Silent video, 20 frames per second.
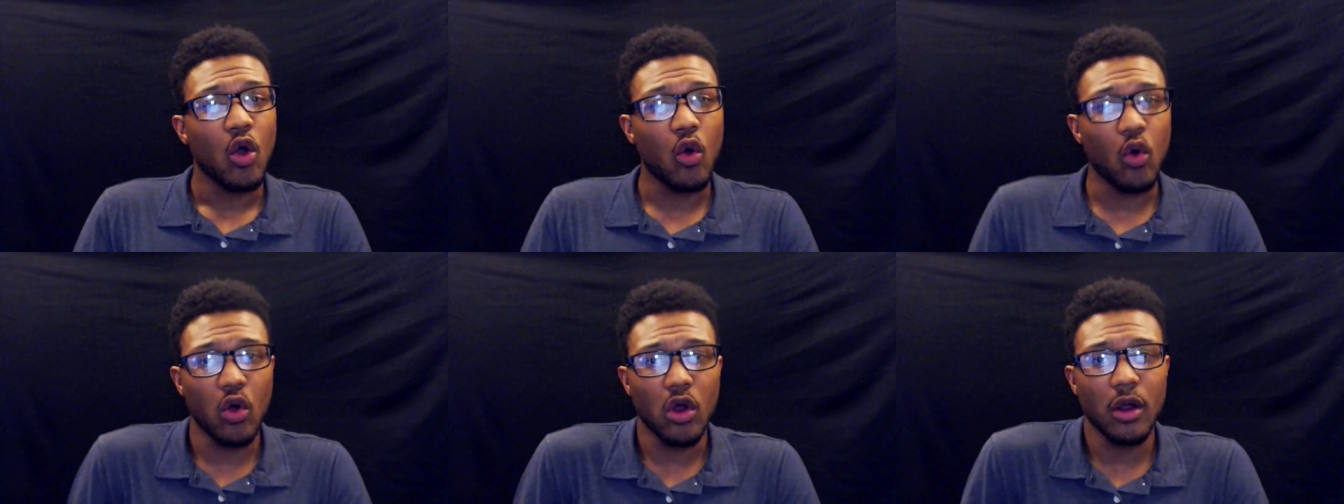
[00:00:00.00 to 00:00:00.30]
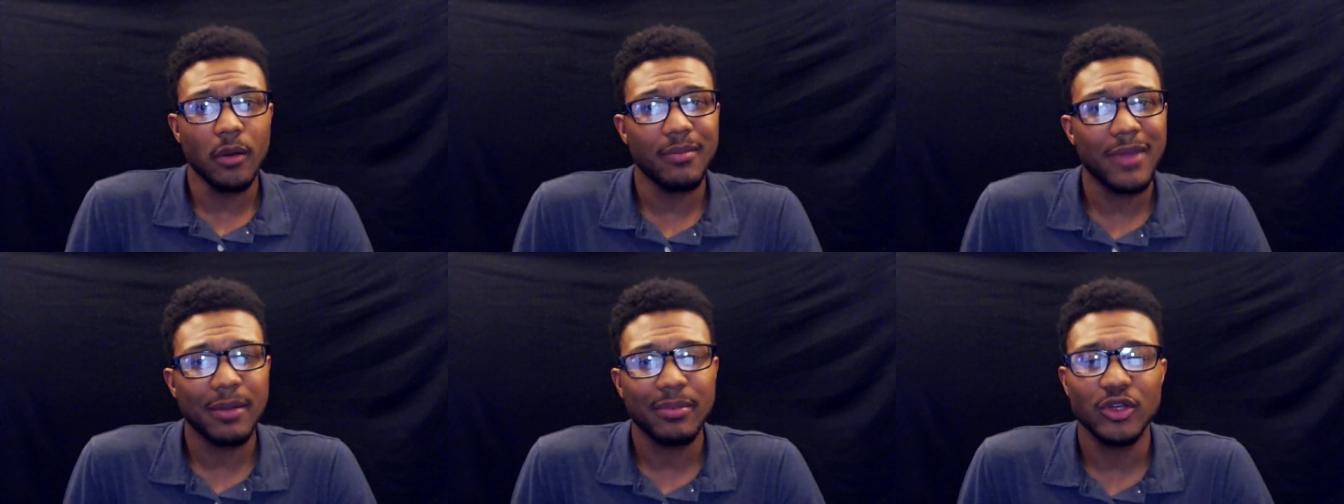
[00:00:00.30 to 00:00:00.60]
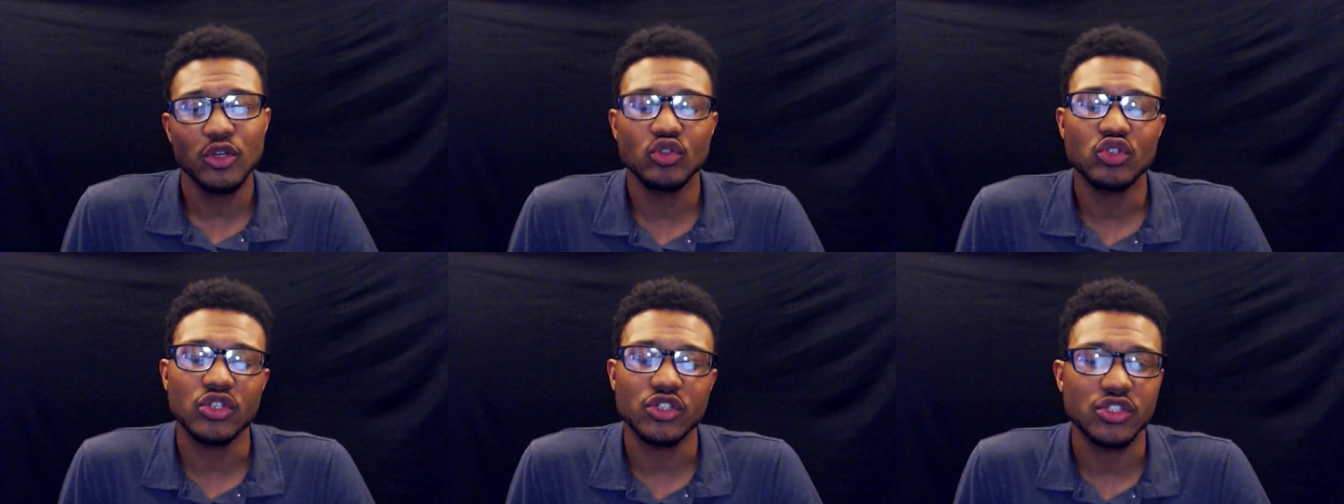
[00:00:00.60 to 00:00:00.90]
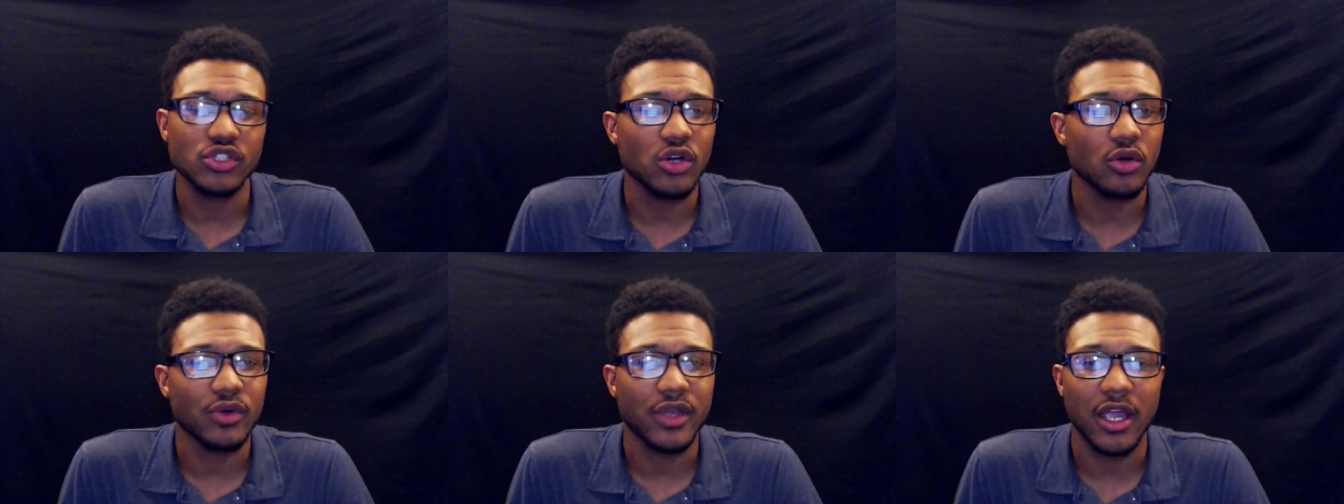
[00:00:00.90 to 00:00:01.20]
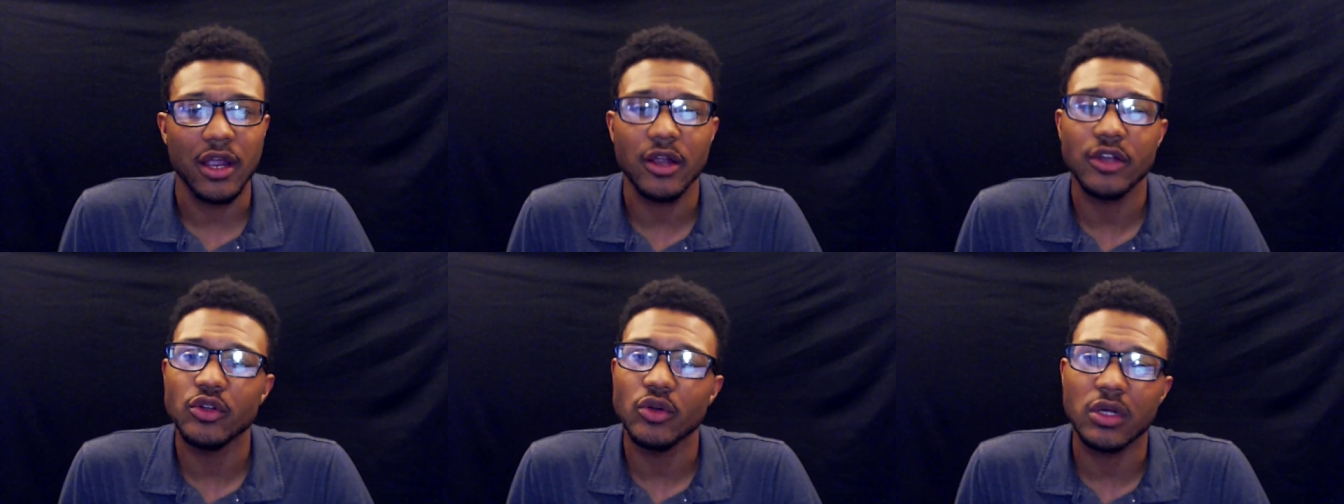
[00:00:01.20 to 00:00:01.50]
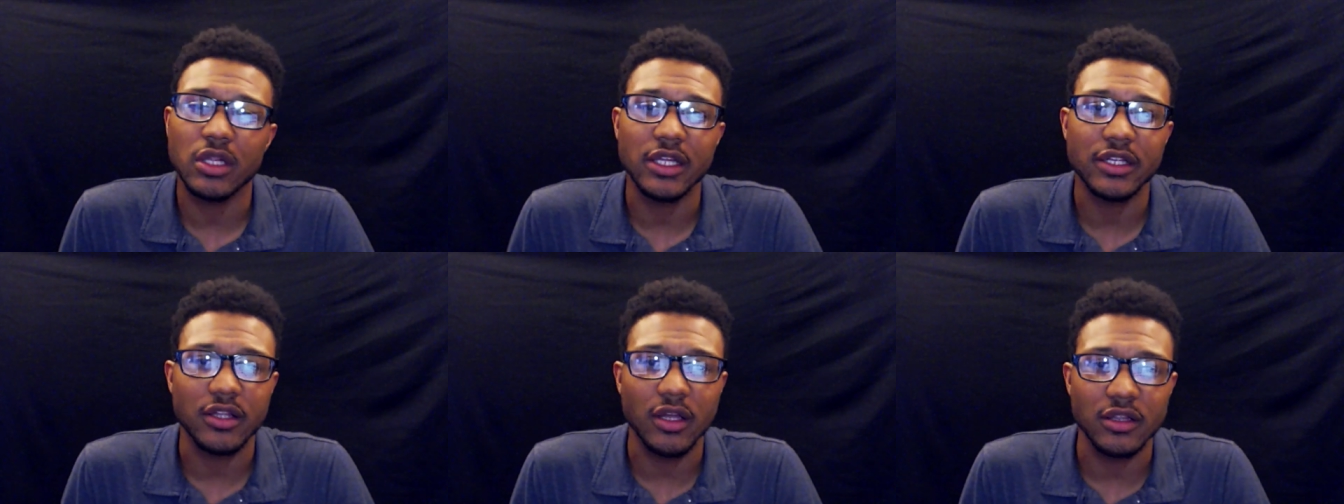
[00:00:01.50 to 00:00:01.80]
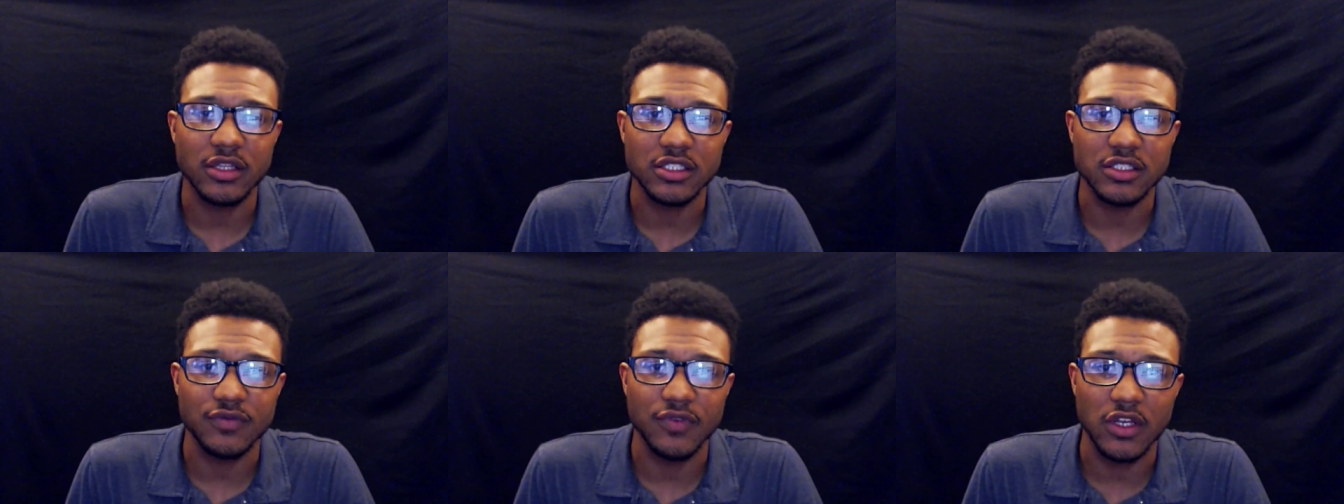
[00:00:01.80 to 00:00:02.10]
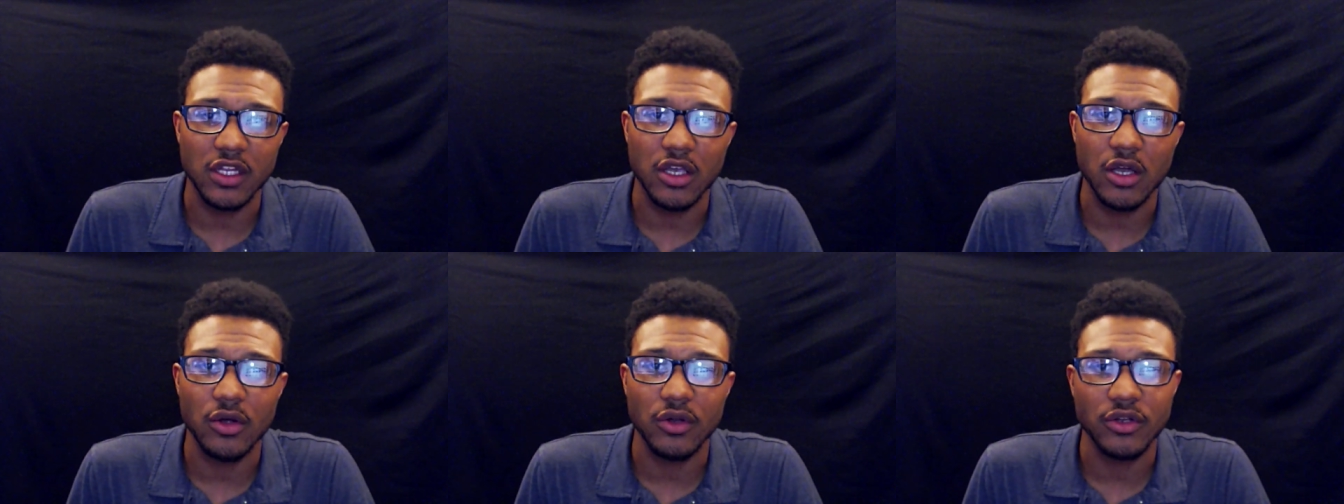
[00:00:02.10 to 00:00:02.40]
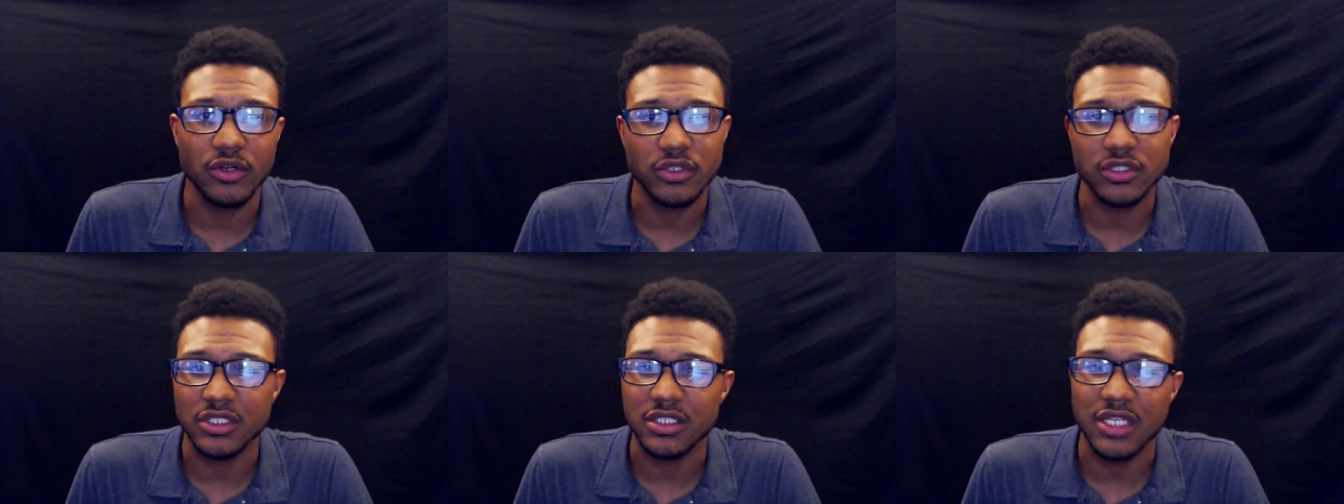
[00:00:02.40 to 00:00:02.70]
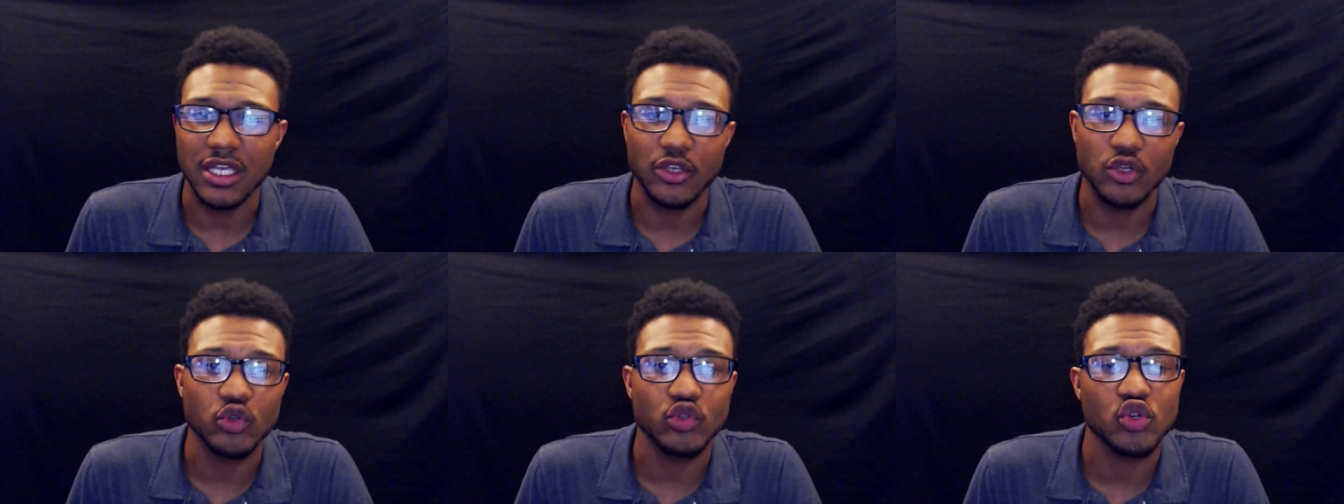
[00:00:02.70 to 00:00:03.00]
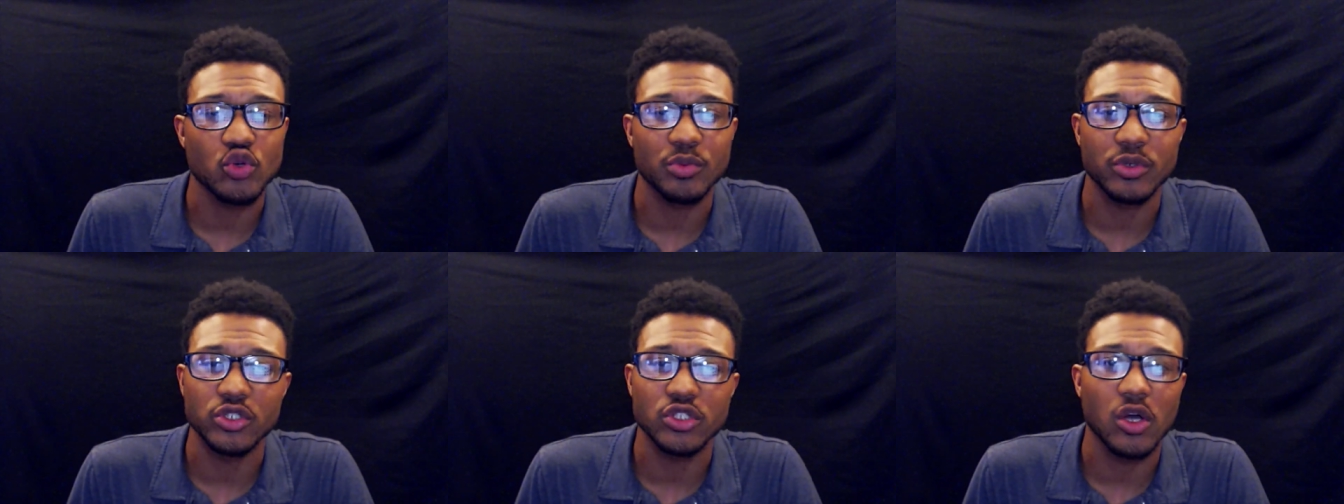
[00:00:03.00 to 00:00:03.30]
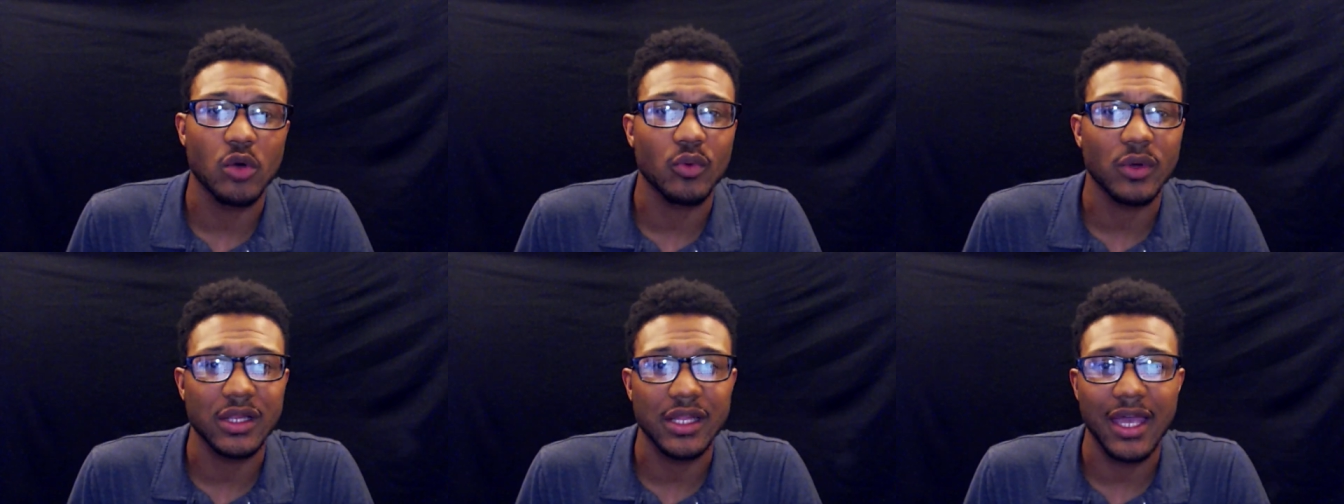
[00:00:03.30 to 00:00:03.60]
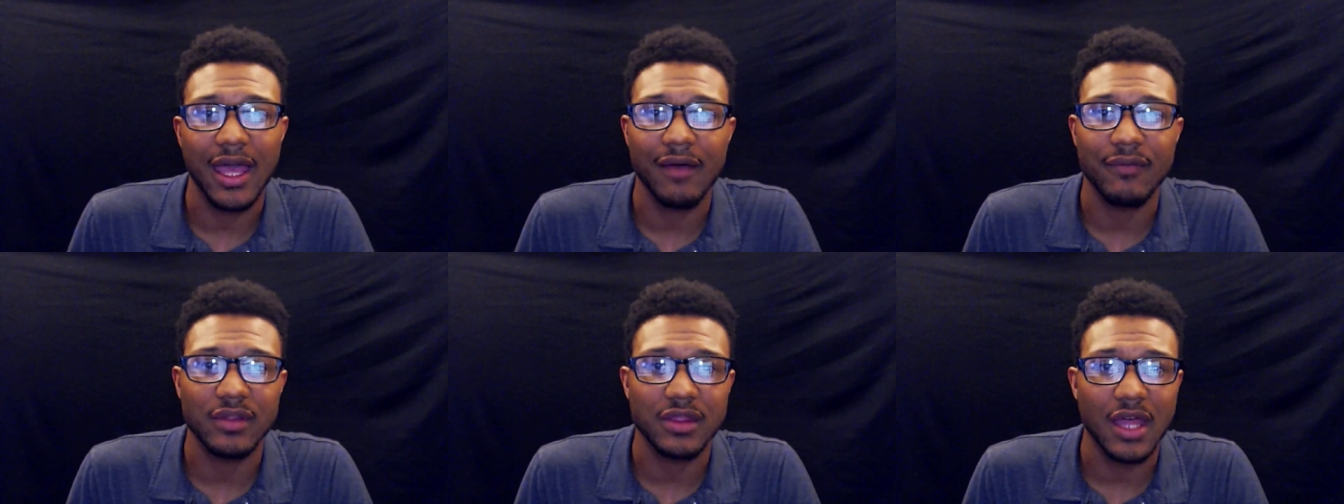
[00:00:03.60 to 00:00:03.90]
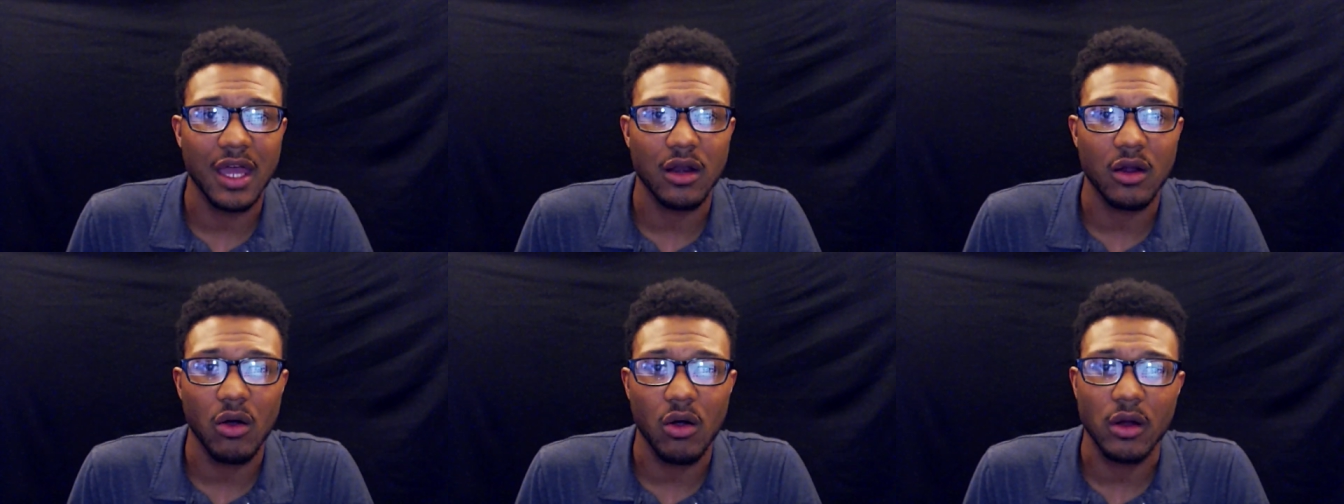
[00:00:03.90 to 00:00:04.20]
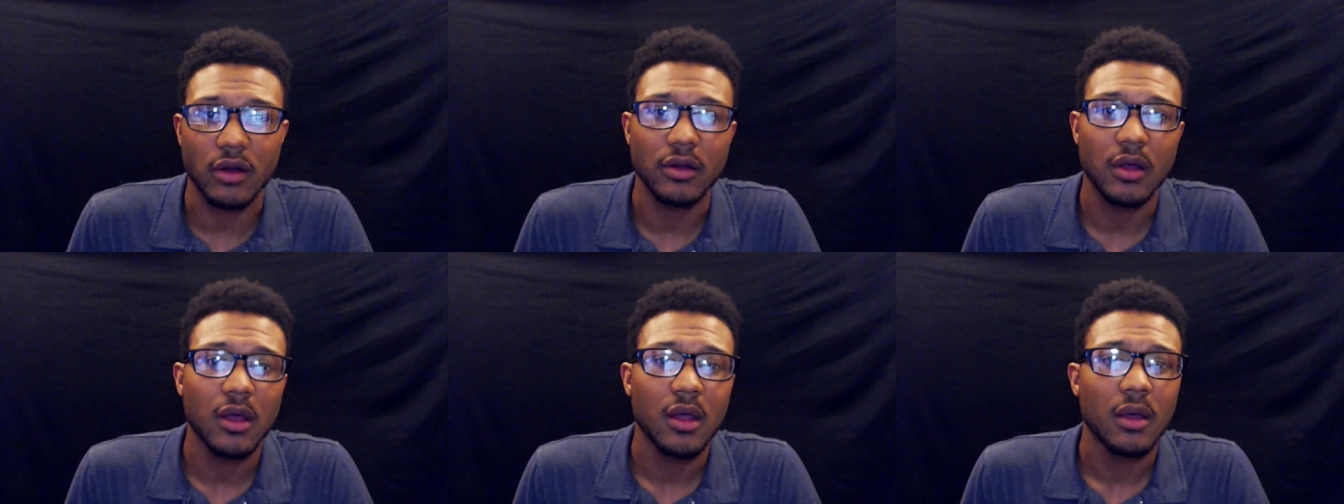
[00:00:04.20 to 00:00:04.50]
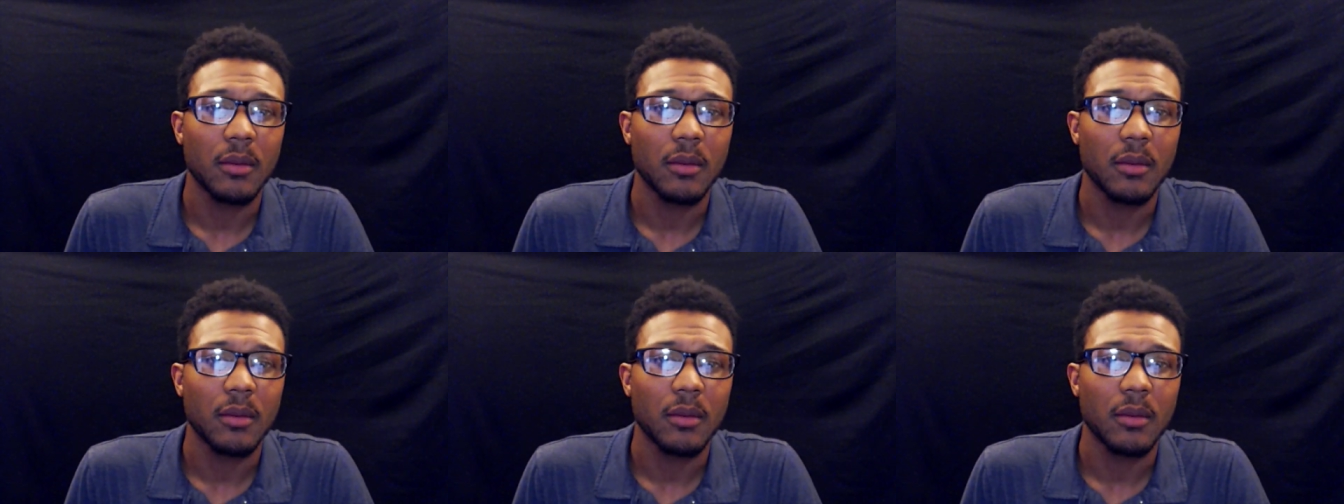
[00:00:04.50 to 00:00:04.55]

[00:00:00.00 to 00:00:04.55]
Or maybe you just don't care and you clicked on this video and you're just like, YouTubers don't really have it that hard.